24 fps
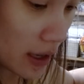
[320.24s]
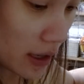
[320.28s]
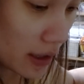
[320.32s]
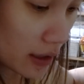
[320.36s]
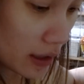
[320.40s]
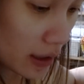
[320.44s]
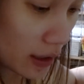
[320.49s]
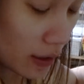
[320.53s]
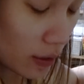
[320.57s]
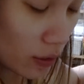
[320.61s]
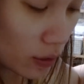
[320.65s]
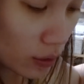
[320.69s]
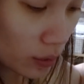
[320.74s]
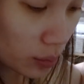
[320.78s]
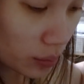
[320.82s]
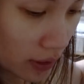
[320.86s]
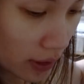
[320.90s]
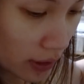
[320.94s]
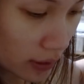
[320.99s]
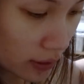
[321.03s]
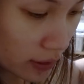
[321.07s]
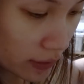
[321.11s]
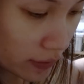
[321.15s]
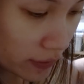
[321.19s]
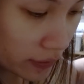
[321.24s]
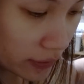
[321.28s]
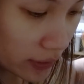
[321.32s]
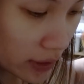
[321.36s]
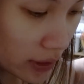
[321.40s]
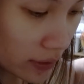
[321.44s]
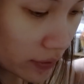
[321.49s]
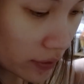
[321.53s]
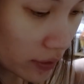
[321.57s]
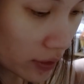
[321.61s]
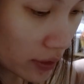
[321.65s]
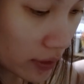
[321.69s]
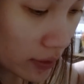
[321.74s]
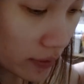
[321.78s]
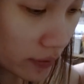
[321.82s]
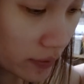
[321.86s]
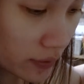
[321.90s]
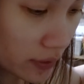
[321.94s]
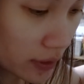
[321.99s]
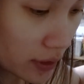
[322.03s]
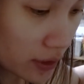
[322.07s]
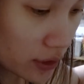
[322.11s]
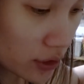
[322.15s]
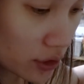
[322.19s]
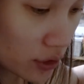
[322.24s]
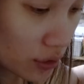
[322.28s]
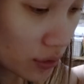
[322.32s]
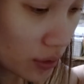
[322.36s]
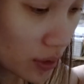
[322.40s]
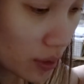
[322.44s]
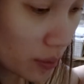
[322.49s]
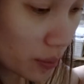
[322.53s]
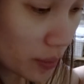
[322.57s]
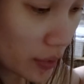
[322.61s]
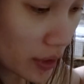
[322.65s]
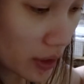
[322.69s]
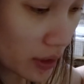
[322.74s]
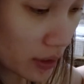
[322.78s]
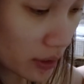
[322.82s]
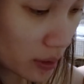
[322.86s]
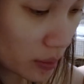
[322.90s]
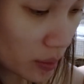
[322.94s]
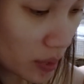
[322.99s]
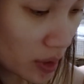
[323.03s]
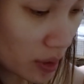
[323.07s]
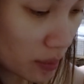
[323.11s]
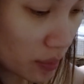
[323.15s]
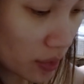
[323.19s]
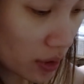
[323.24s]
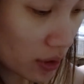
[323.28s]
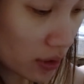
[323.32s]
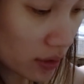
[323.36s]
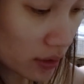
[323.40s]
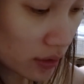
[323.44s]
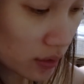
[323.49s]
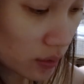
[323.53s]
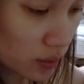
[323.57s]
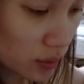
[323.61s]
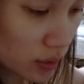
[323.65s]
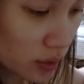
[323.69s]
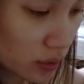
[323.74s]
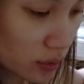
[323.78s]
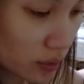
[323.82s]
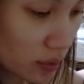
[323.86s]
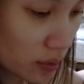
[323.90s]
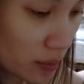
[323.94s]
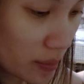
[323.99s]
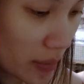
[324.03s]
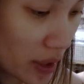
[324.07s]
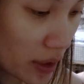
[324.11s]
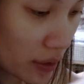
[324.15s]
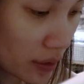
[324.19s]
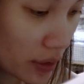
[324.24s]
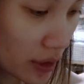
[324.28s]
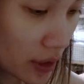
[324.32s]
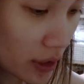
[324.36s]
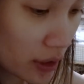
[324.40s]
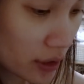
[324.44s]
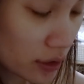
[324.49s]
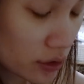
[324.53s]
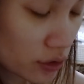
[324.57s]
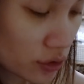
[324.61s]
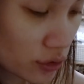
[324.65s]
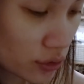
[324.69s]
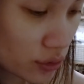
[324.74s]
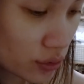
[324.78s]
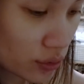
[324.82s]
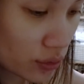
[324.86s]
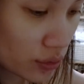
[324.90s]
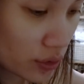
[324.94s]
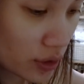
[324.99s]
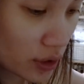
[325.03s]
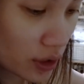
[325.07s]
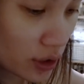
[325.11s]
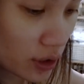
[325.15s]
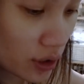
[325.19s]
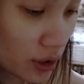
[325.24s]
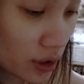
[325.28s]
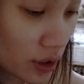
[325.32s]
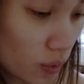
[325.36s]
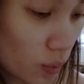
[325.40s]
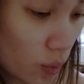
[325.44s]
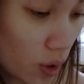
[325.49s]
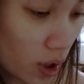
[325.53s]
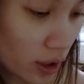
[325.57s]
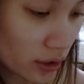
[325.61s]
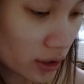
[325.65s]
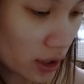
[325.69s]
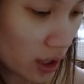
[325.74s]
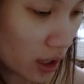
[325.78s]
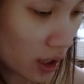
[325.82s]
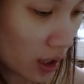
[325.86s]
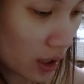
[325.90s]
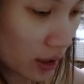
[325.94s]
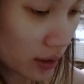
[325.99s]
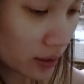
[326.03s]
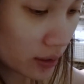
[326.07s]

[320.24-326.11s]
And I hope that the flavor of the shrimp and the meatballs will marinate into the water,